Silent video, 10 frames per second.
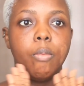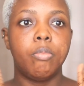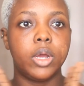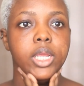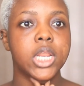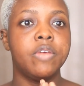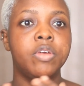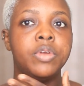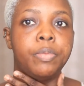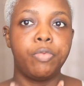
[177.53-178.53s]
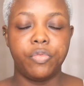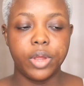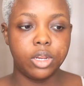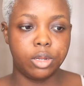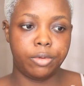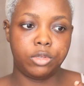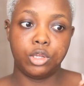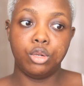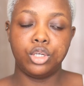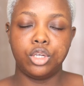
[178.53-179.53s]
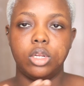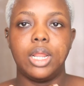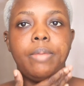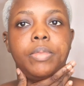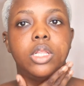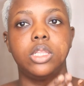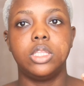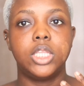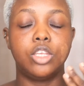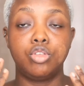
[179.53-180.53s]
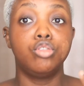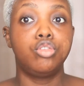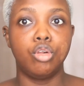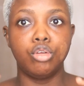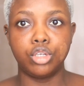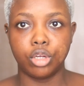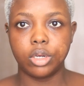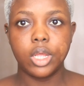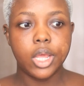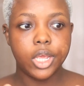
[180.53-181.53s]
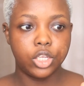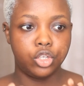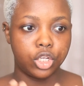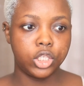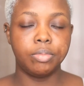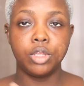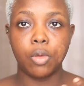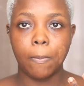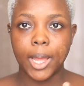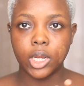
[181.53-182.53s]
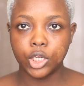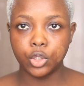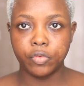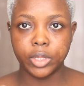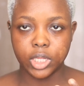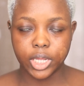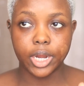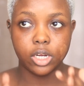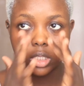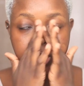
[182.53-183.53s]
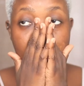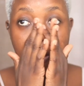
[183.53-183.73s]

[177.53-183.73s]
But he never really preferred a solution. I mean, there's no solution. It's just something you manage over the years.